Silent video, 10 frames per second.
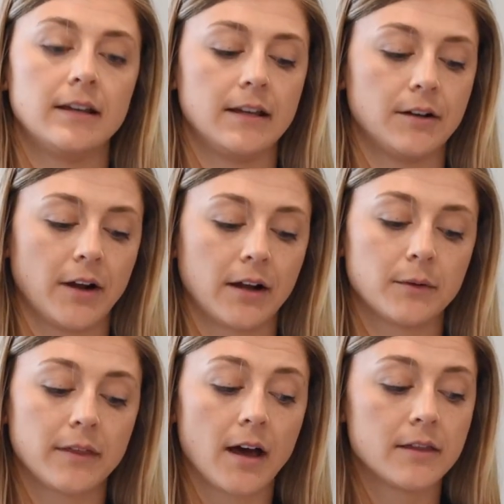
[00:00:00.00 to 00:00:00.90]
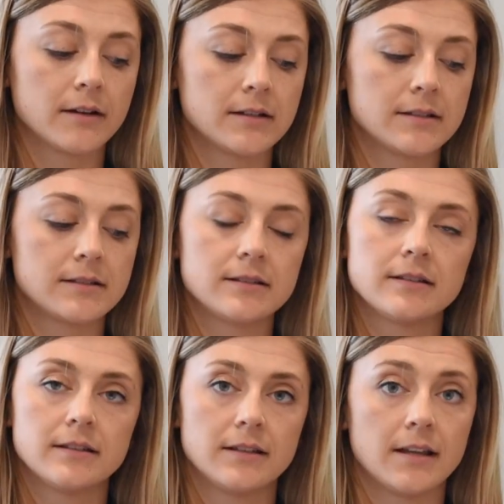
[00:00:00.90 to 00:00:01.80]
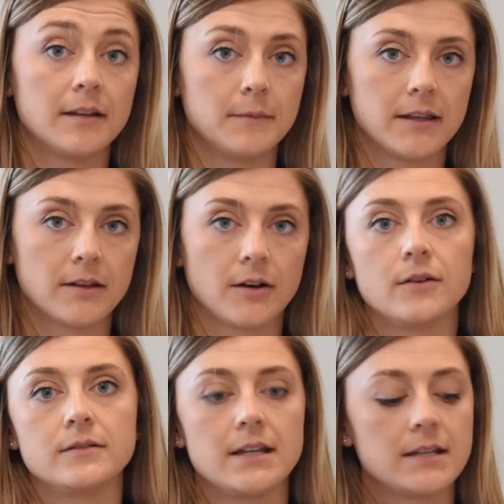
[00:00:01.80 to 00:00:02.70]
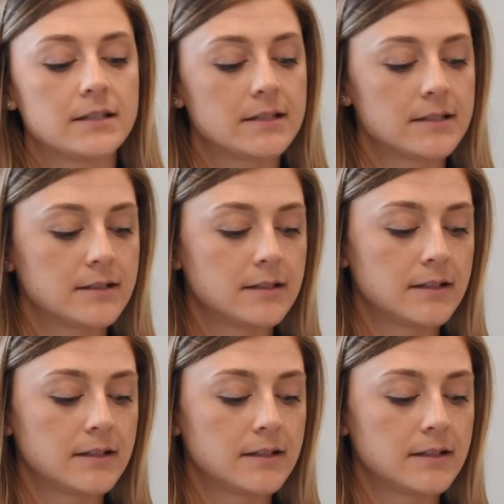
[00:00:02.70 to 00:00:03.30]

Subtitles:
interact with others, and meet their own needs.